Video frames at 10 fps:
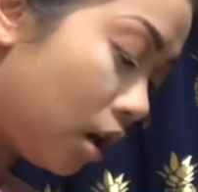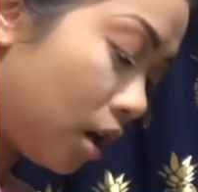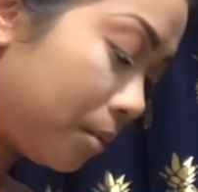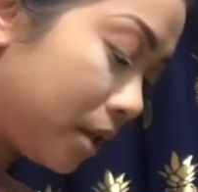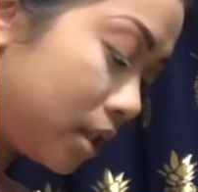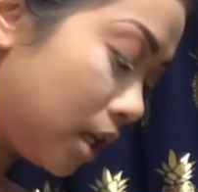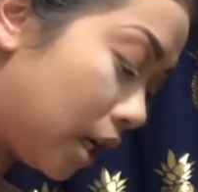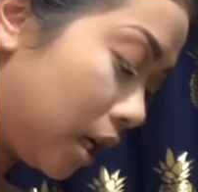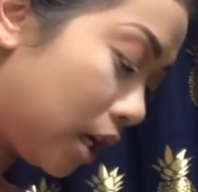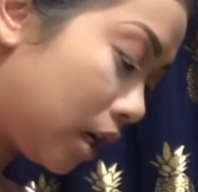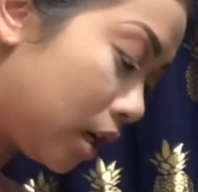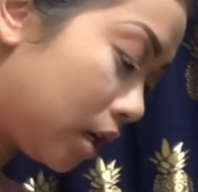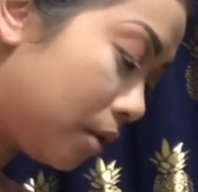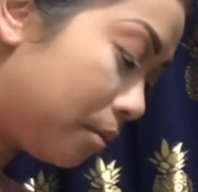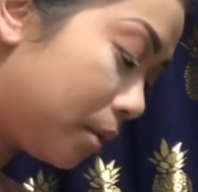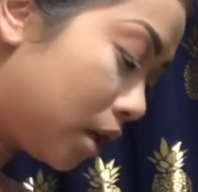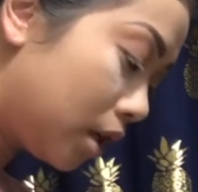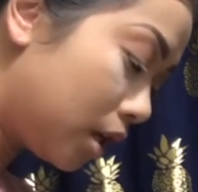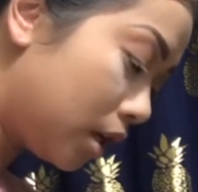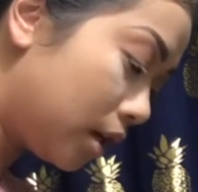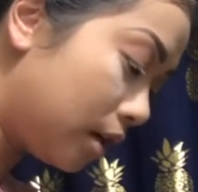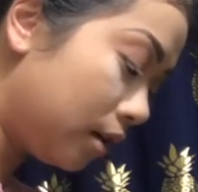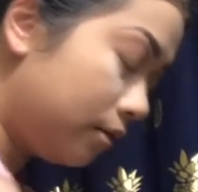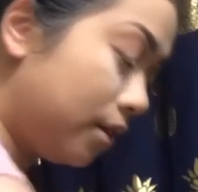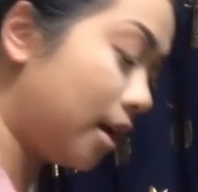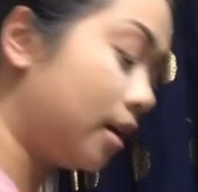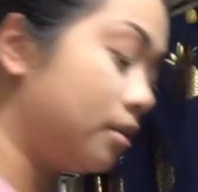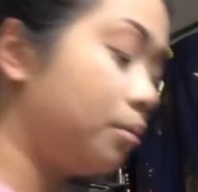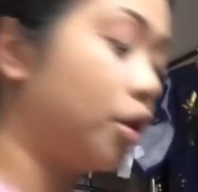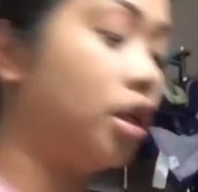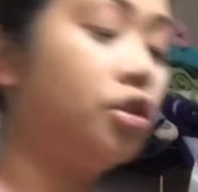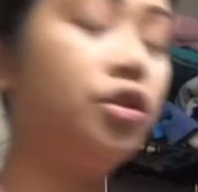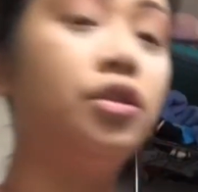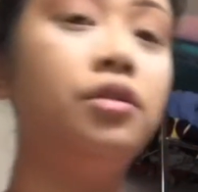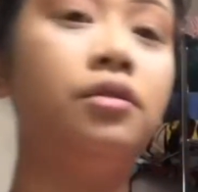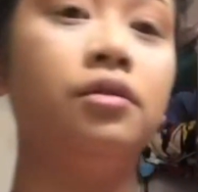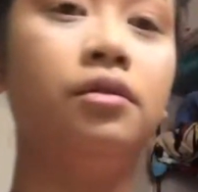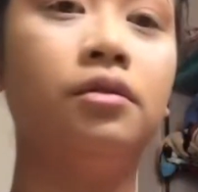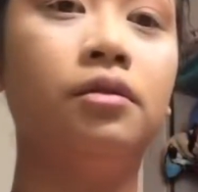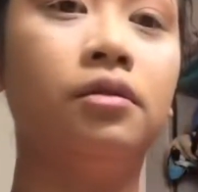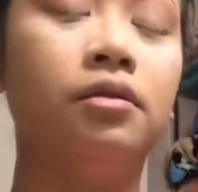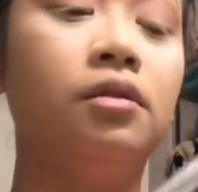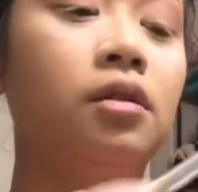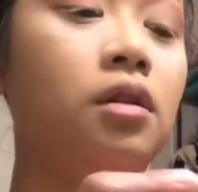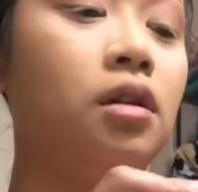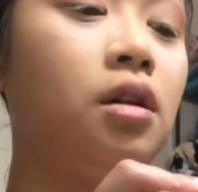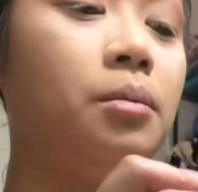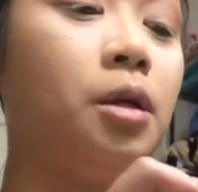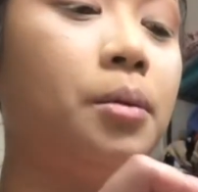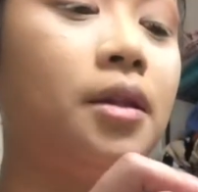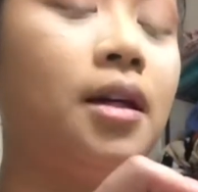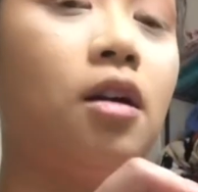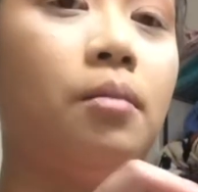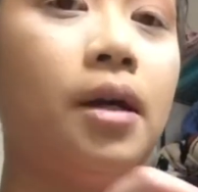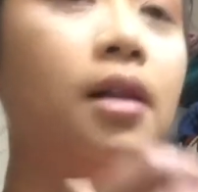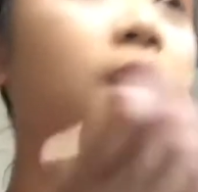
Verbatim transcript: and I'm gonna take my flat brush, and I'm gonna put that on my